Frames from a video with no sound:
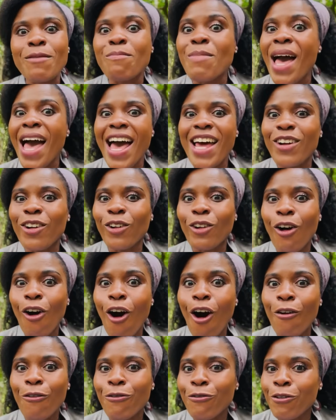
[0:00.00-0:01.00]
peddle
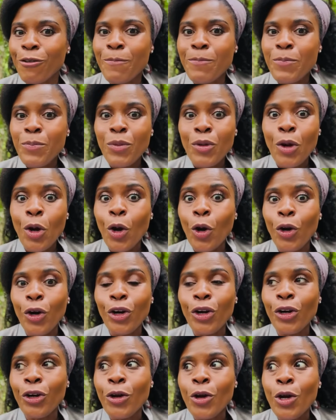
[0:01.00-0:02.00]
off
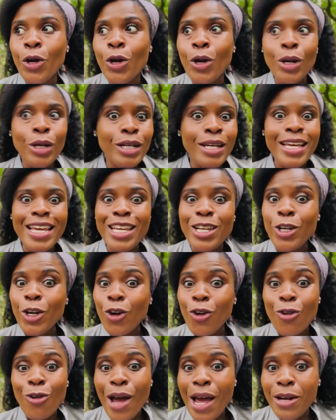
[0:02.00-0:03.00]
her
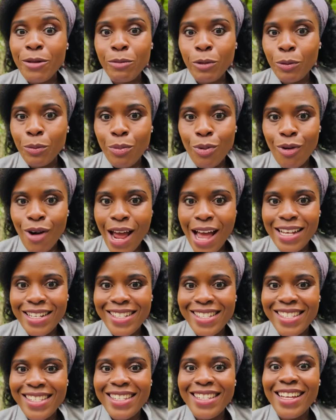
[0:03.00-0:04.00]
incredible
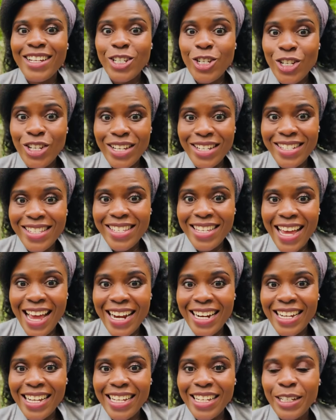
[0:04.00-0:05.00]
press that she is
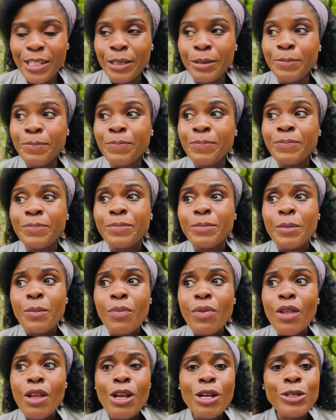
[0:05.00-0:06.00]
getting.
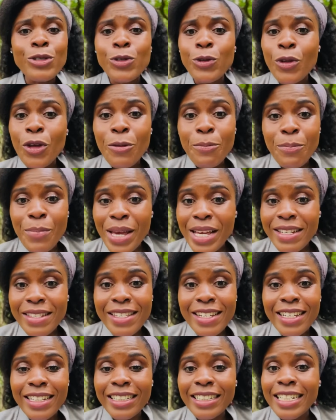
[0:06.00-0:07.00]
So they're
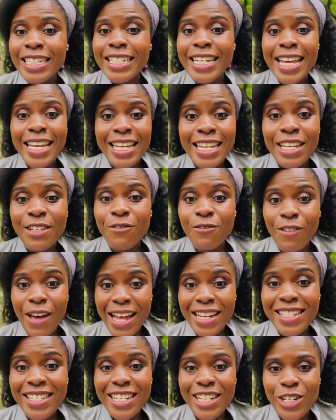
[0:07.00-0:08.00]
basically taking
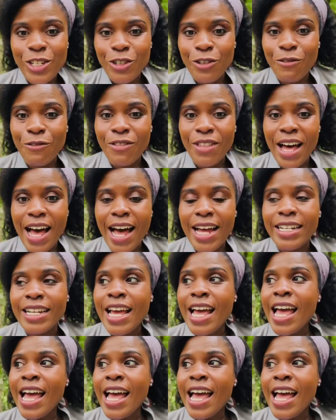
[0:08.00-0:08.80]
advantage of that